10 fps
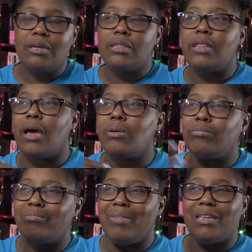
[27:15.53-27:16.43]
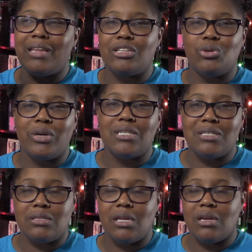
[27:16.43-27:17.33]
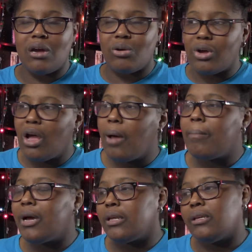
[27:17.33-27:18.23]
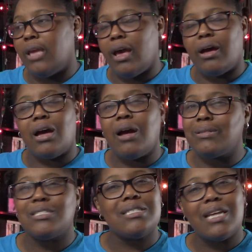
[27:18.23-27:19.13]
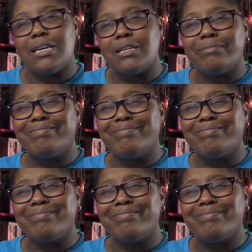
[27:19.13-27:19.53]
that made that twist thing go. But yeah, I was just like,